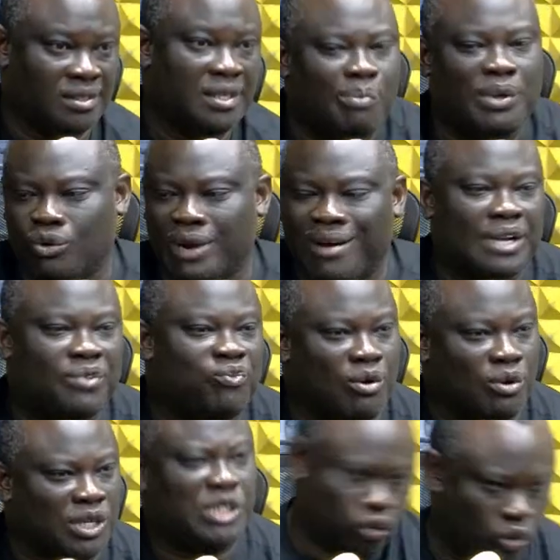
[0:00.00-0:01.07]
How get fuel
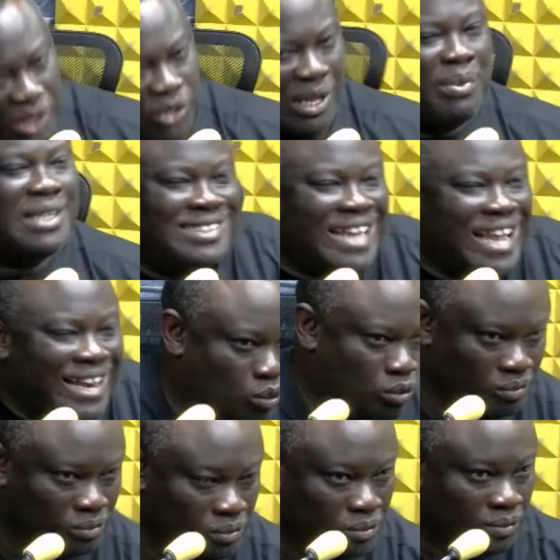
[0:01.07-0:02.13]
is the direction.
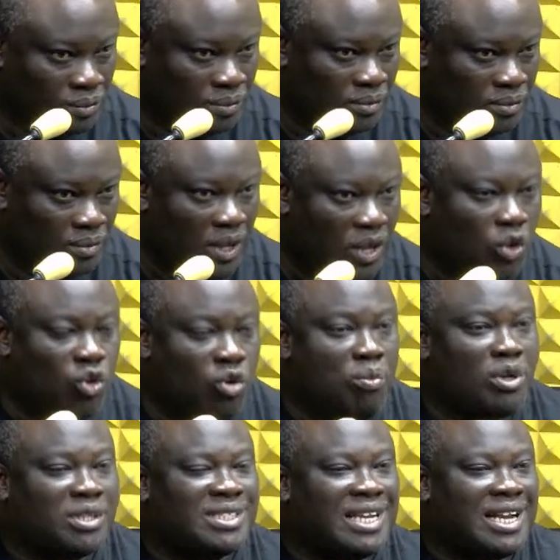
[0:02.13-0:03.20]
You
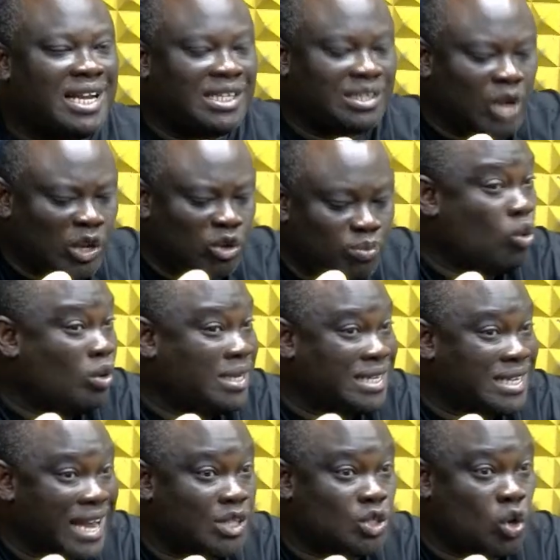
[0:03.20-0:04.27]
must, it's got to be a
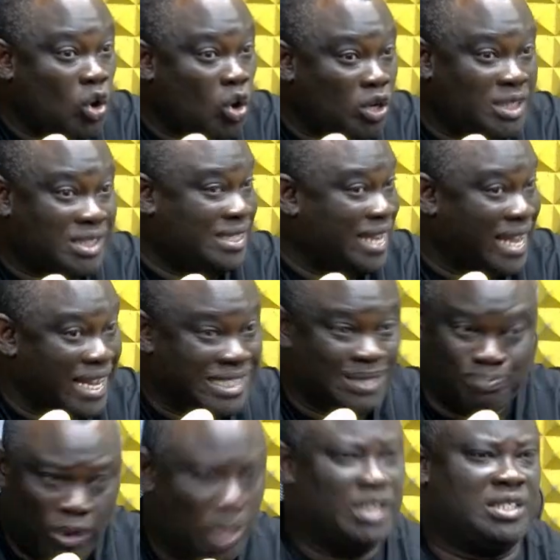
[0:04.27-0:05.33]
transport earth
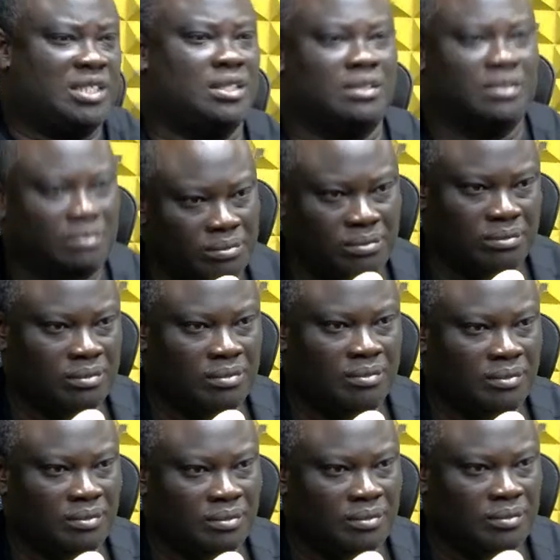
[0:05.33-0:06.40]
policy.
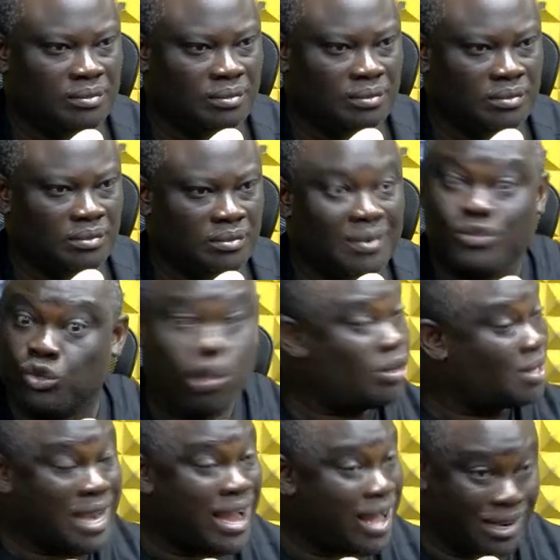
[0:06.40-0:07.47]

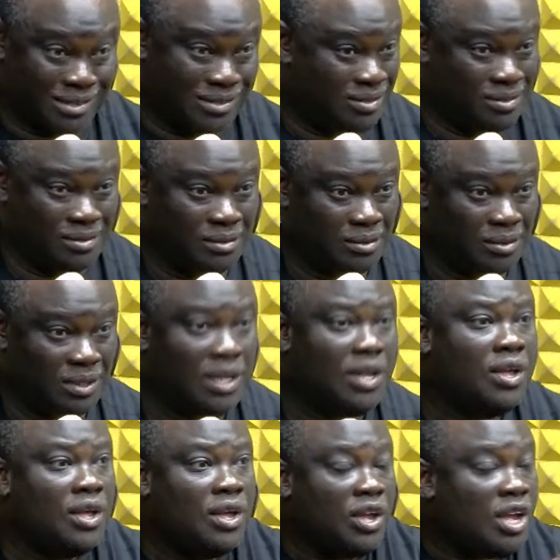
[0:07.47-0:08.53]
Total.
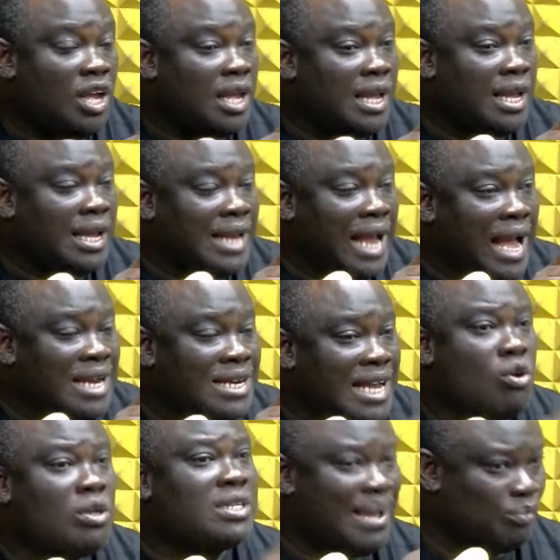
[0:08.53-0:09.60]
And there's
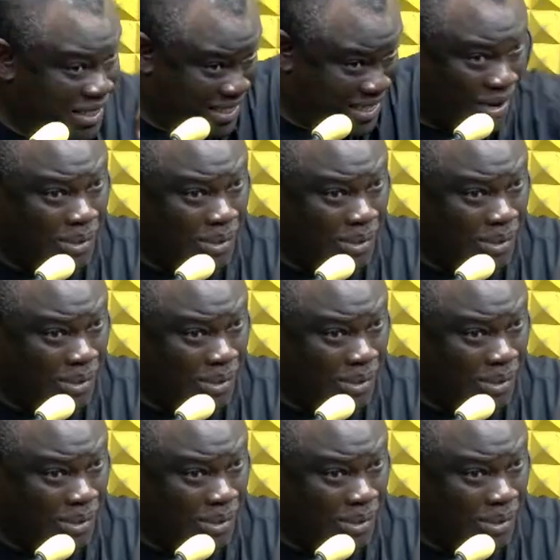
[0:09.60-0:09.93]
no time to now.